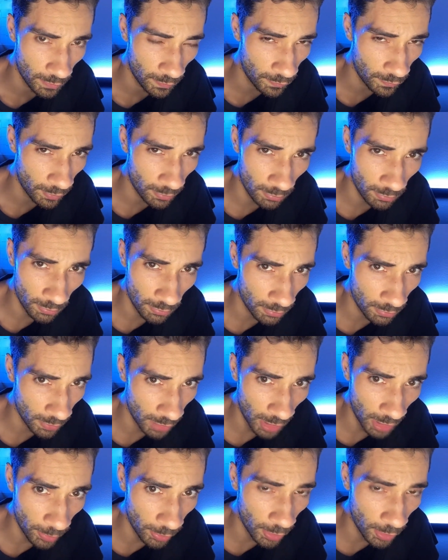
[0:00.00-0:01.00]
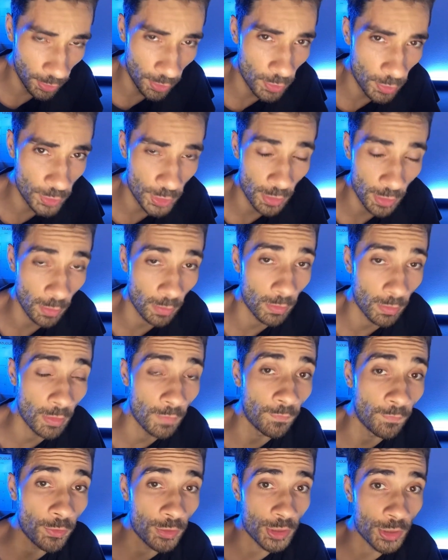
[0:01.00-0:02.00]
from a couple hundred years ago
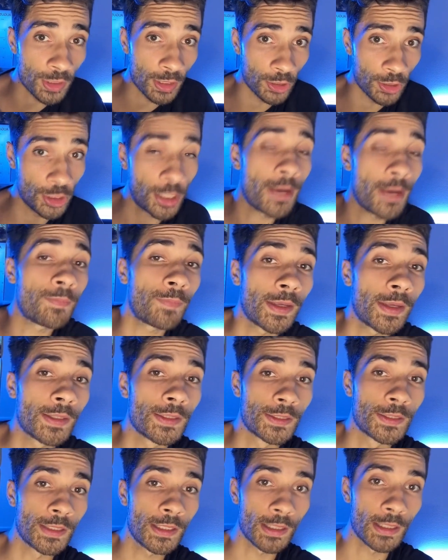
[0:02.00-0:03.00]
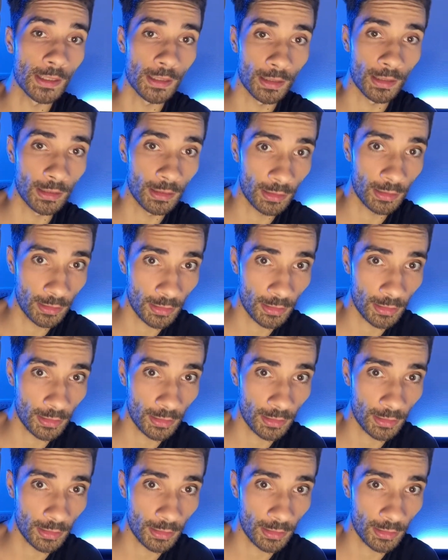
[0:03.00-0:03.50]
versus a chimpanzee,